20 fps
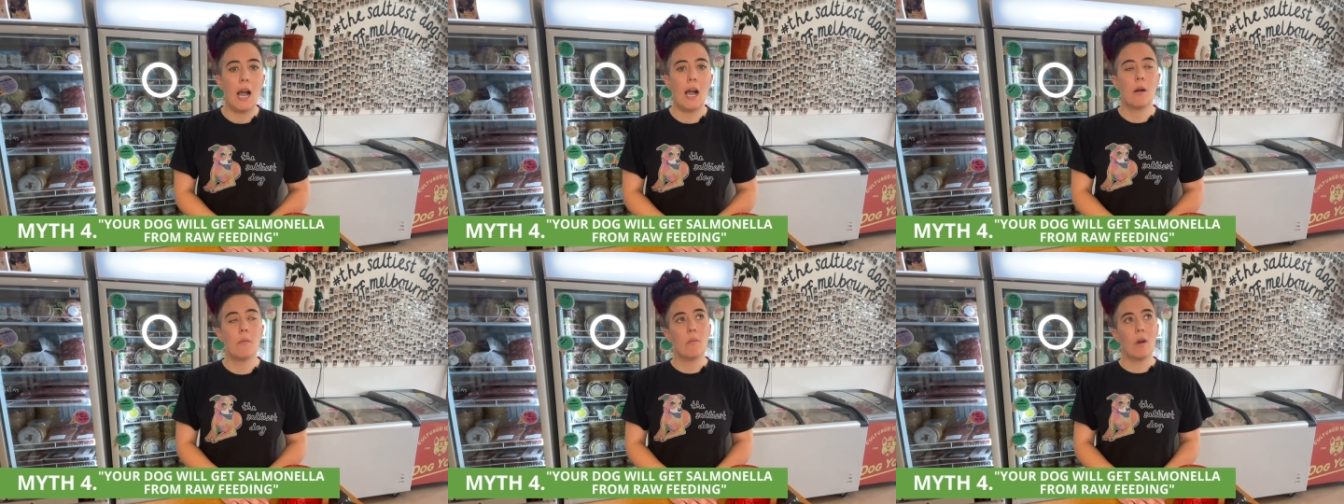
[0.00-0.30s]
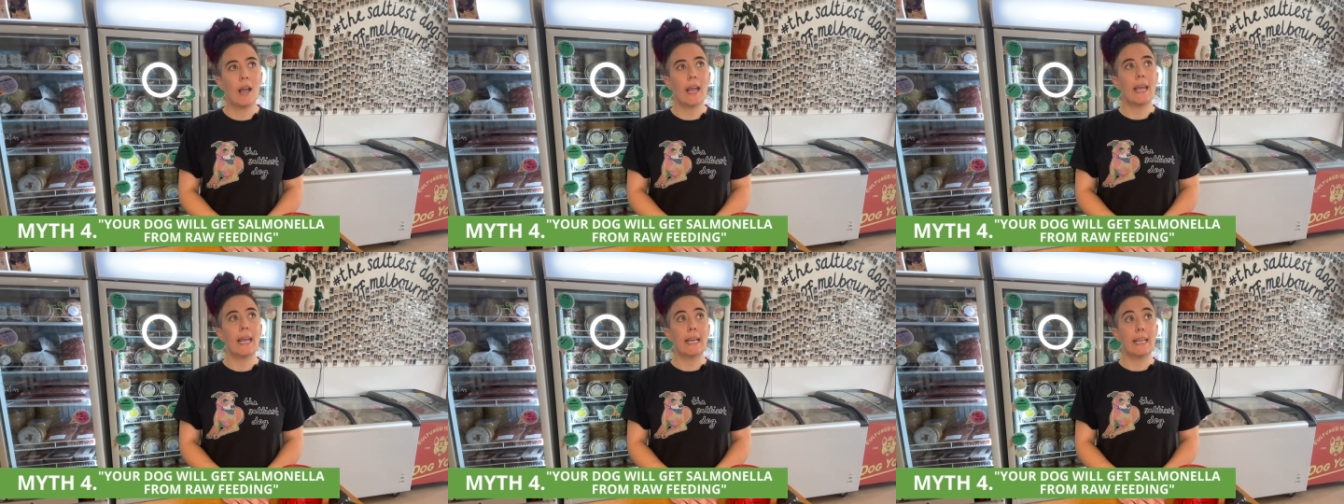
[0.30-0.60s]
Um,
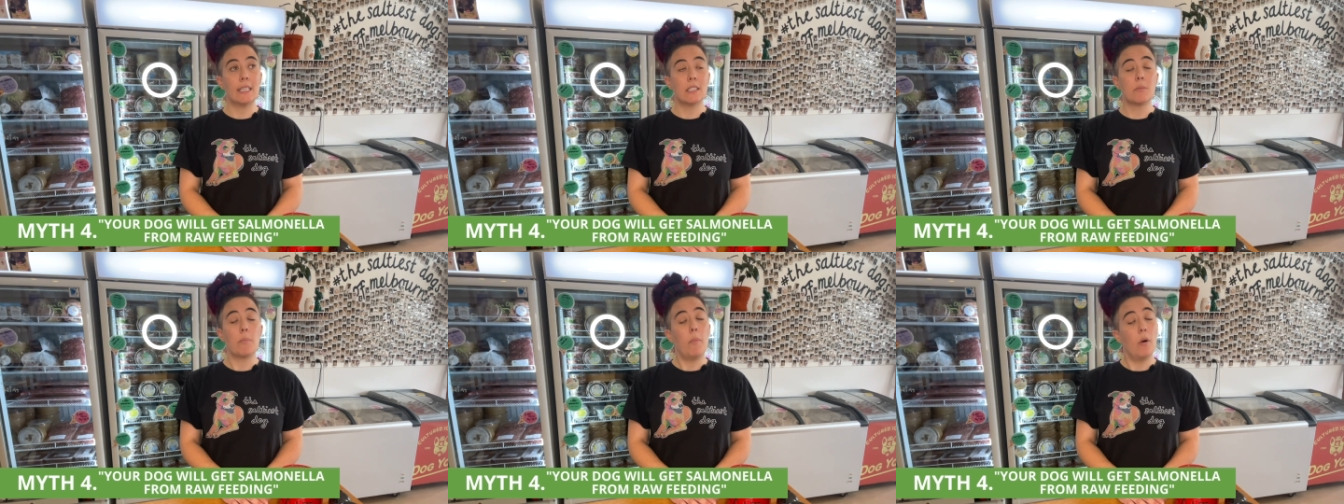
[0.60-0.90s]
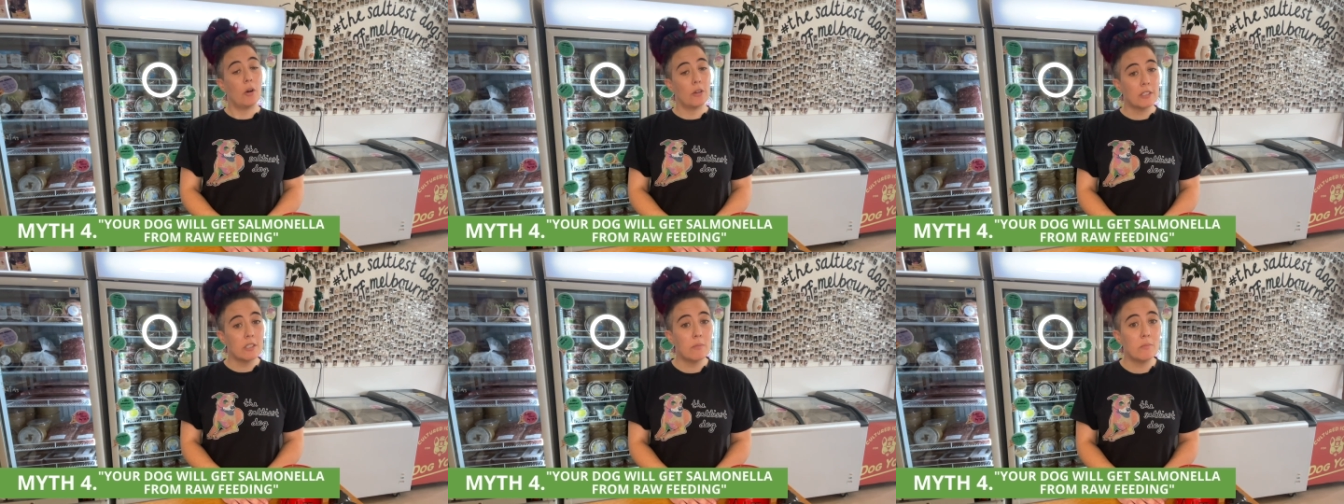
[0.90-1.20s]
it is
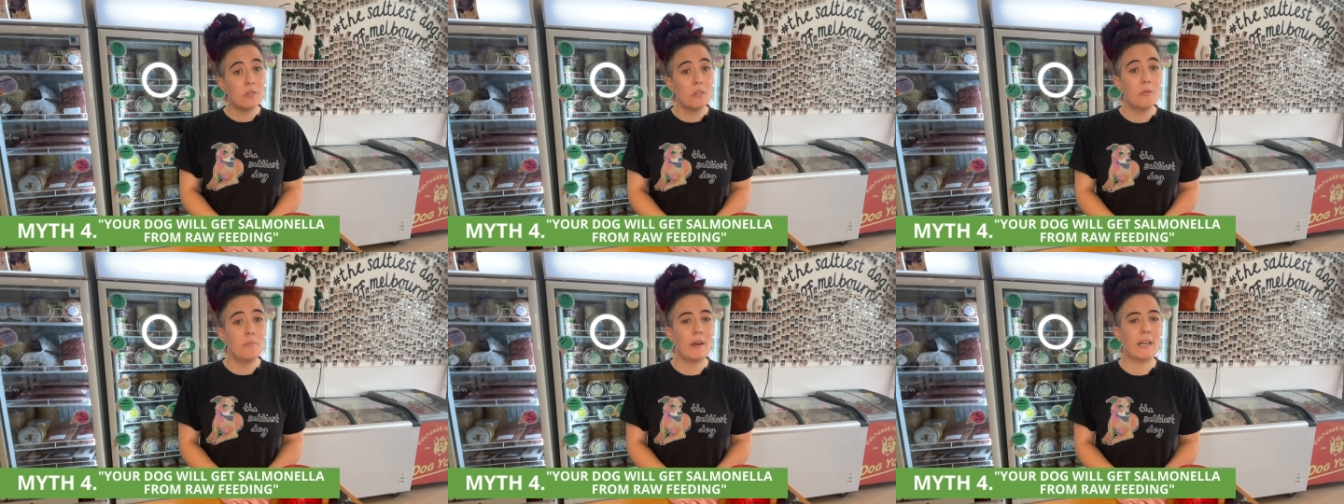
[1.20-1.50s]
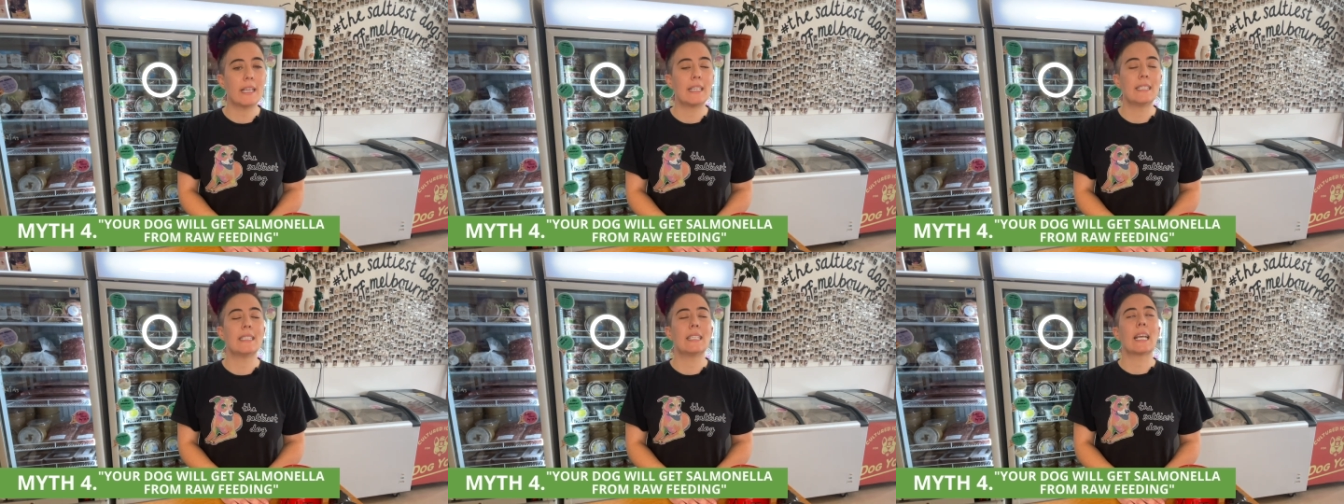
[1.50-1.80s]
possible,
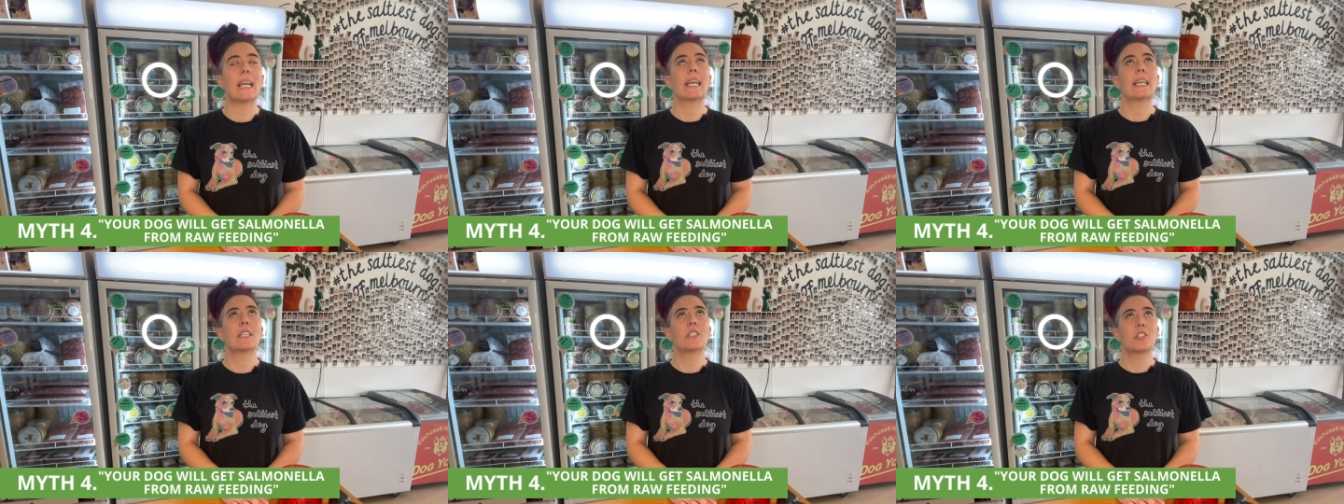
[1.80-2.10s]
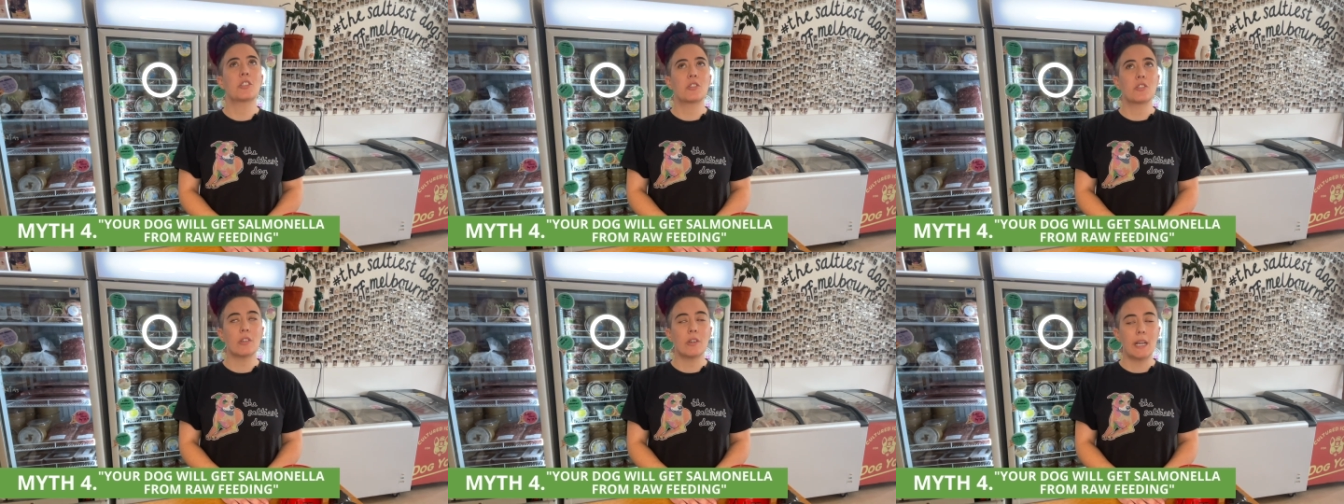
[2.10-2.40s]
but is
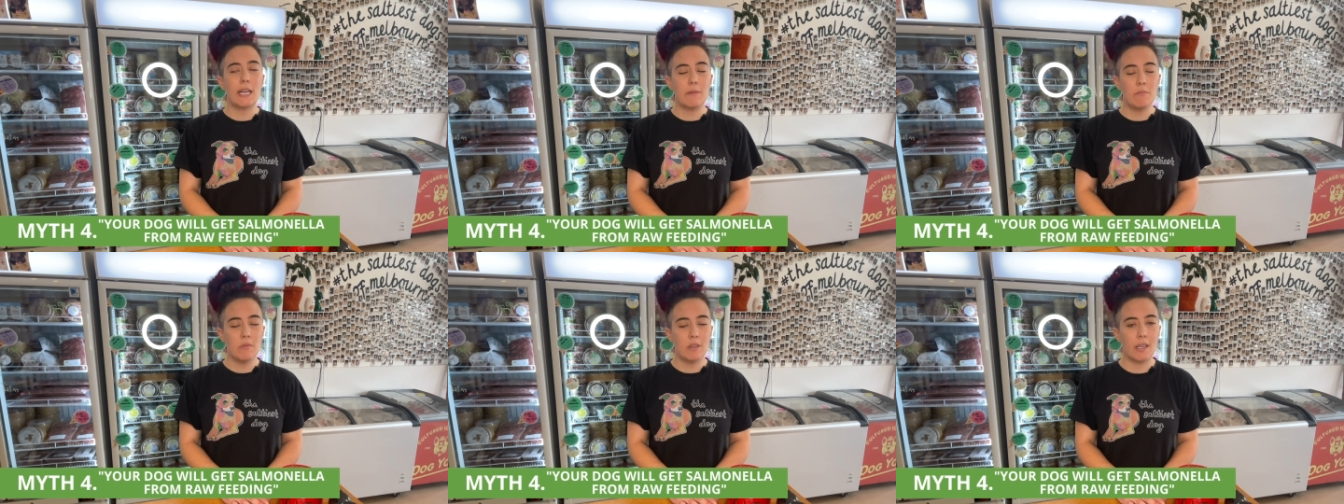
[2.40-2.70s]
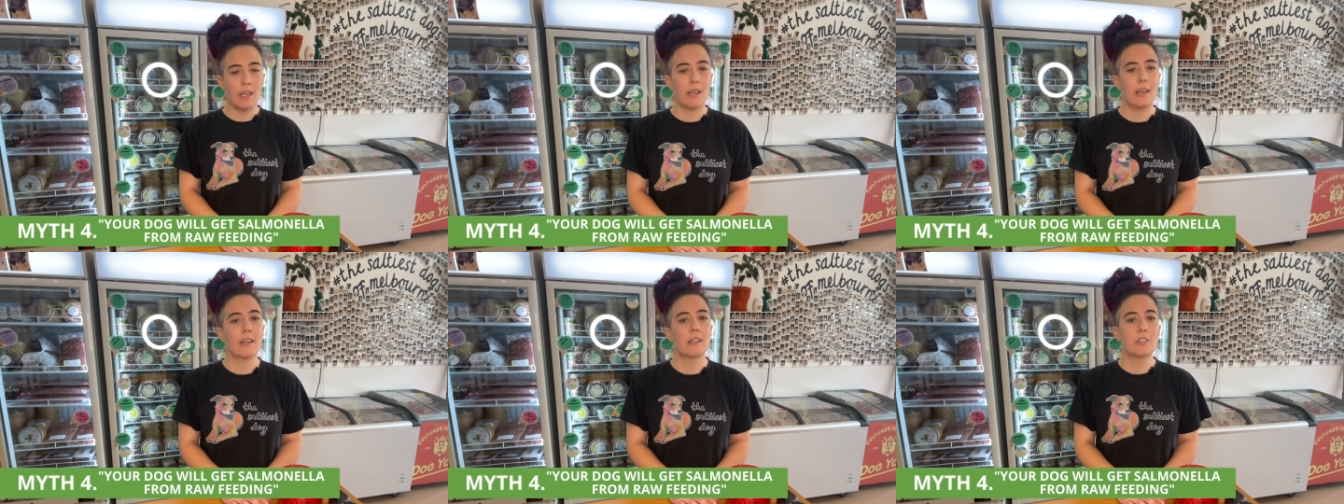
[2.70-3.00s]

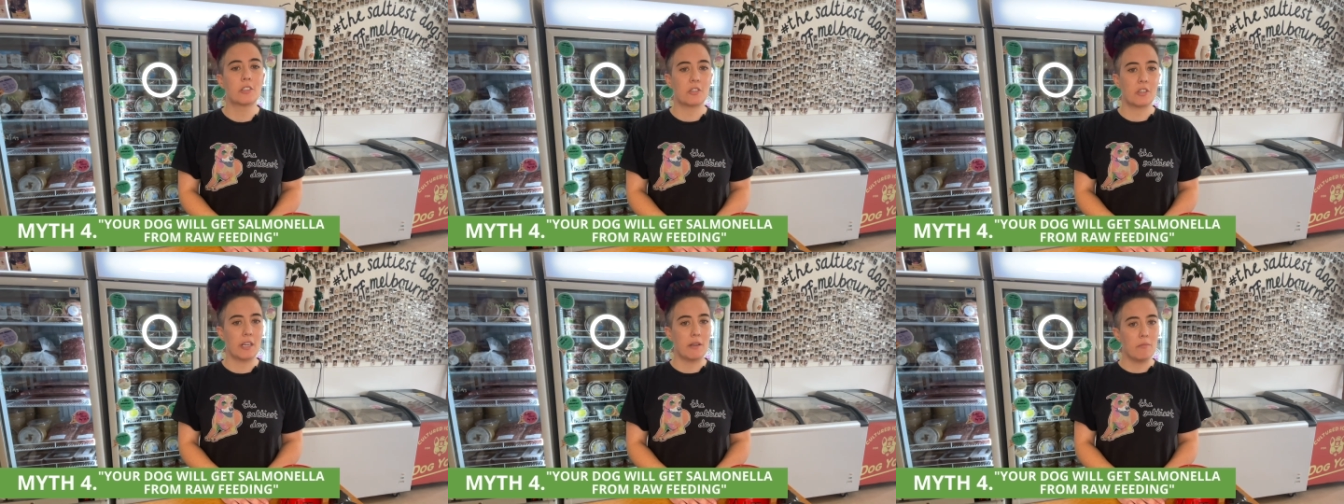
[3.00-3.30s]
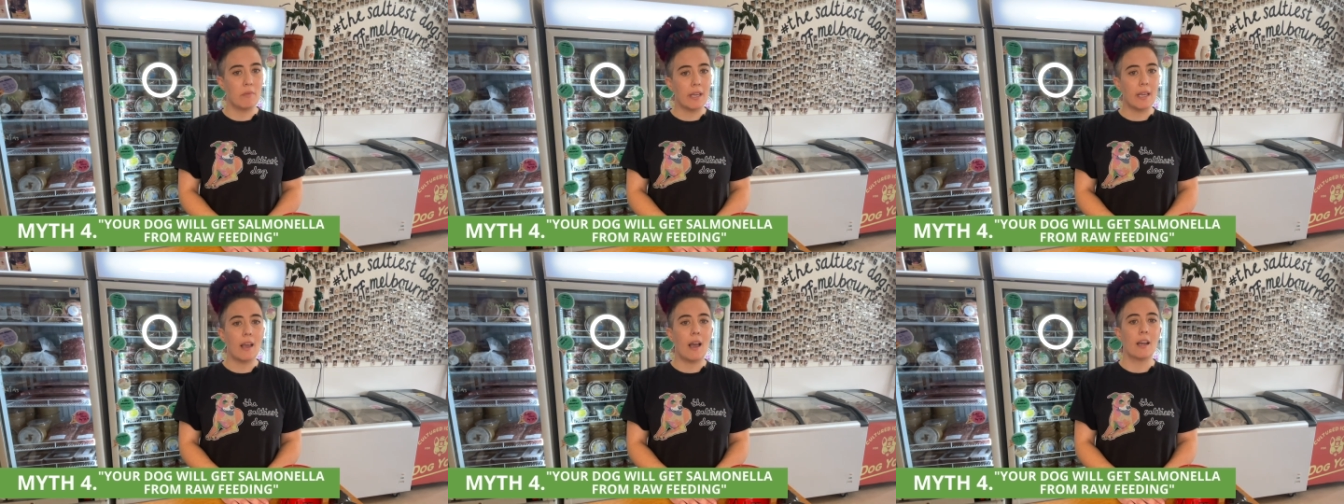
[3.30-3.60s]
extremely,
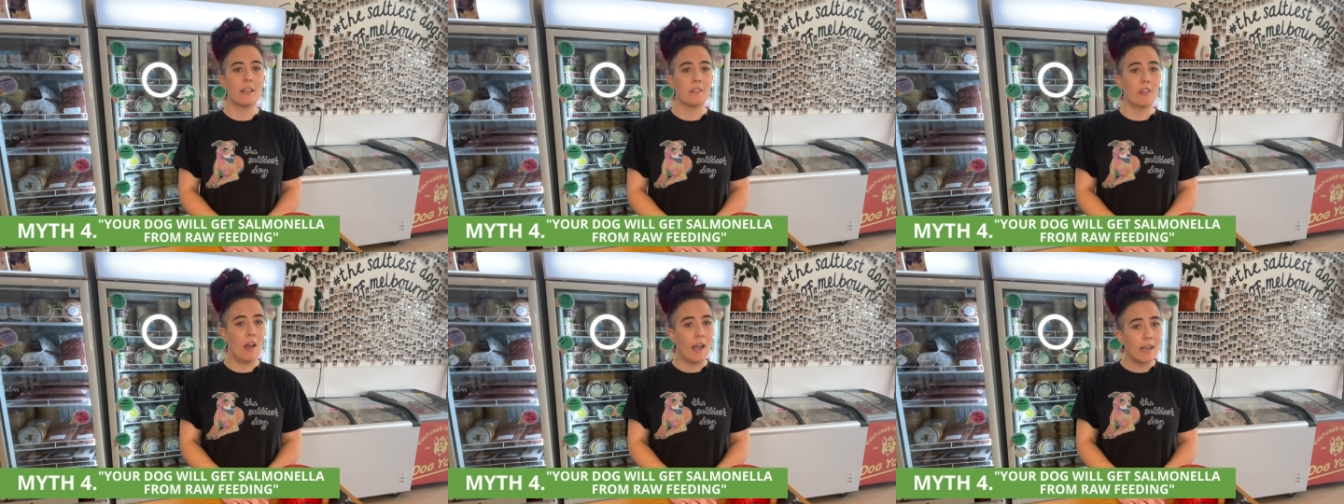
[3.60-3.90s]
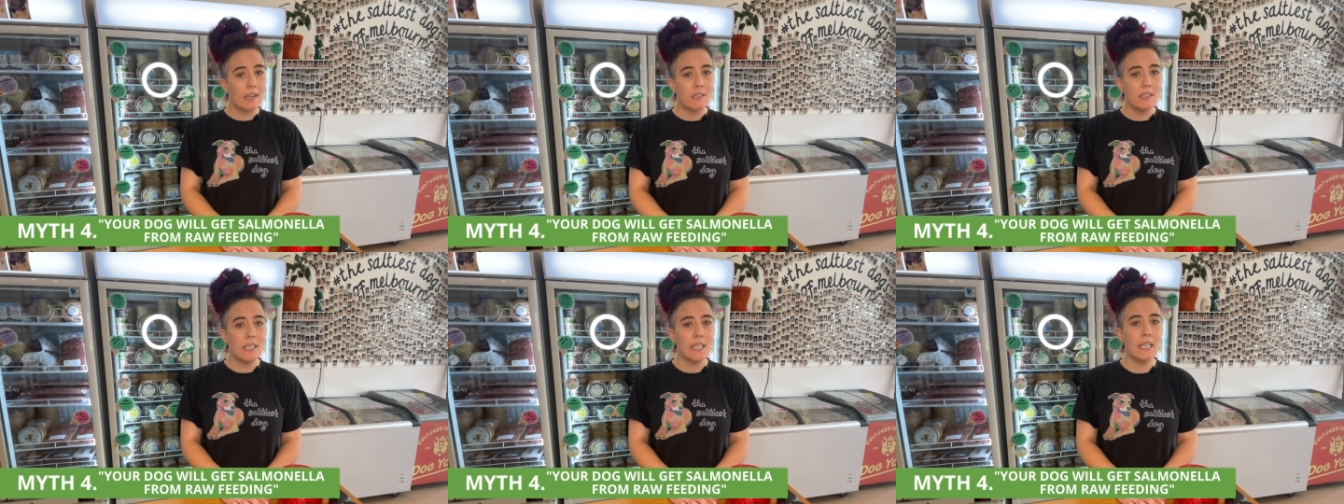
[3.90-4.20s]
extremely
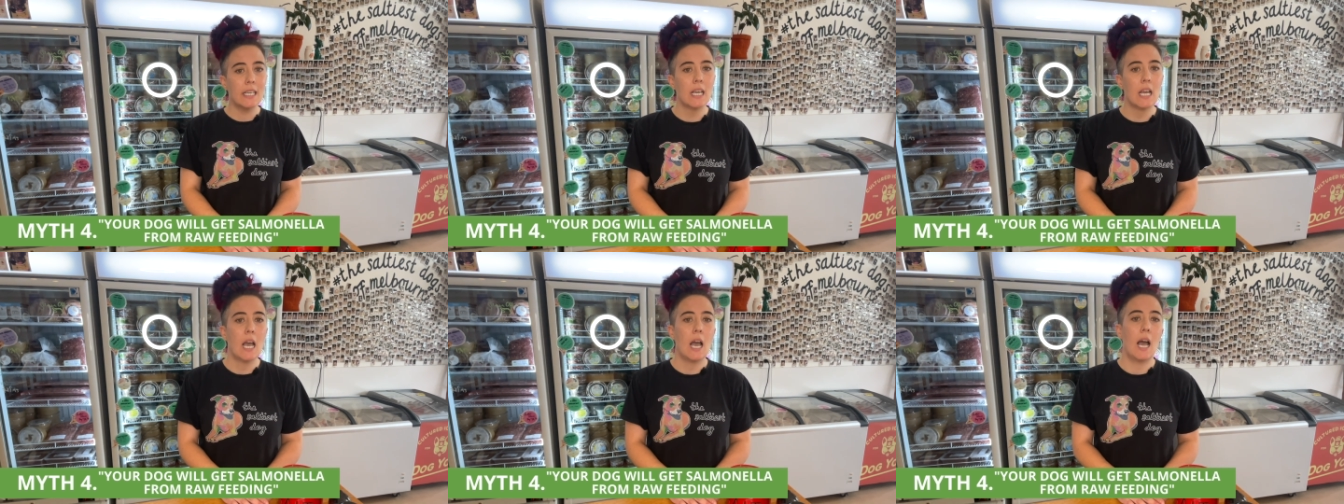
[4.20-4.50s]
unlikely.